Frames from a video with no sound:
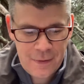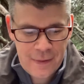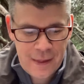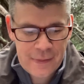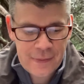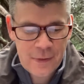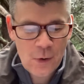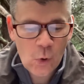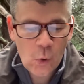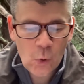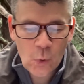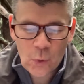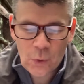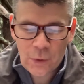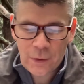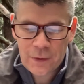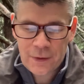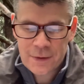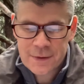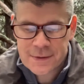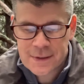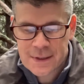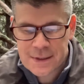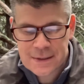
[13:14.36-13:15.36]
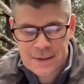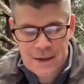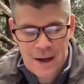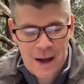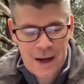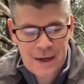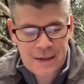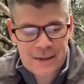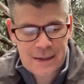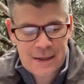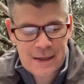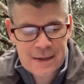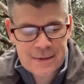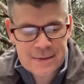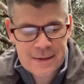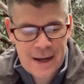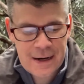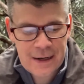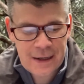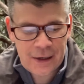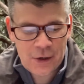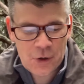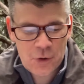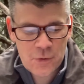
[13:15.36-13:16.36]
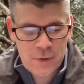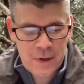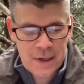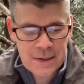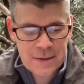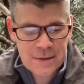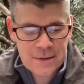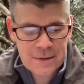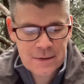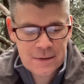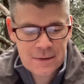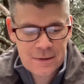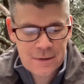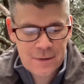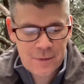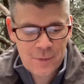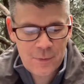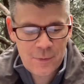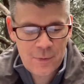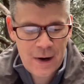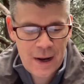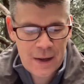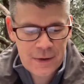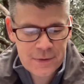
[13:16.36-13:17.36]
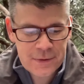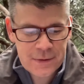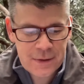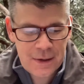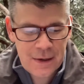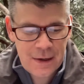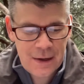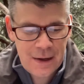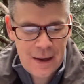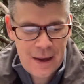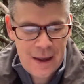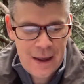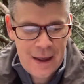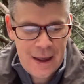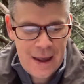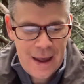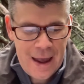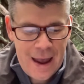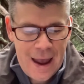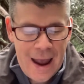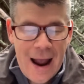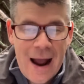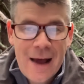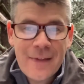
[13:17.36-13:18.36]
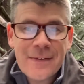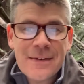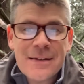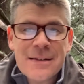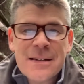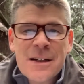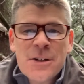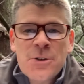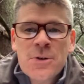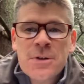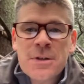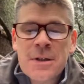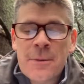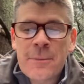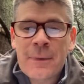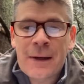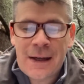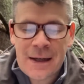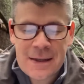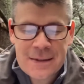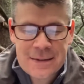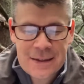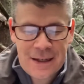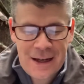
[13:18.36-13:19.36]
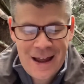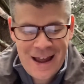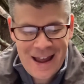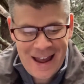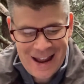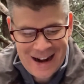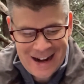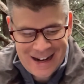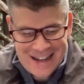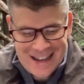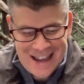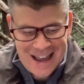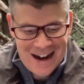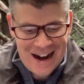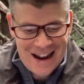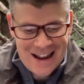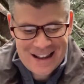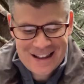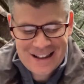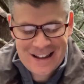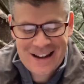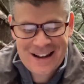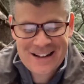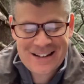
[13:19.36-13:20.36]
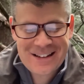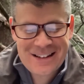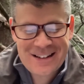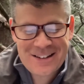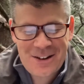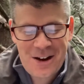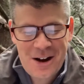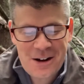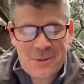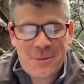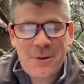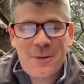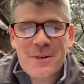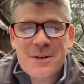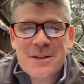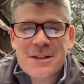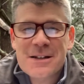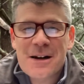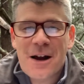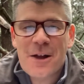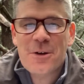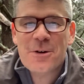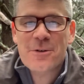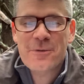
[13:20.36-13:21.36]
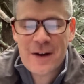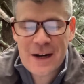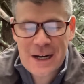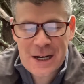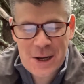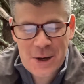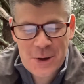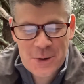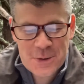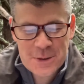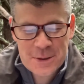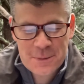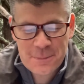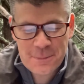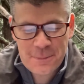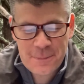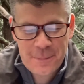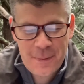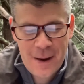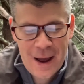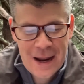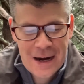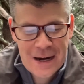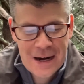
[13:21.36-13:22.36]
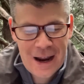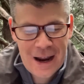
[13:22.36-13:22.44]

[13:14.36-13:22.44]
whole society is at an increased risk. And this is interesting because, and again, I talked about this in other videos, but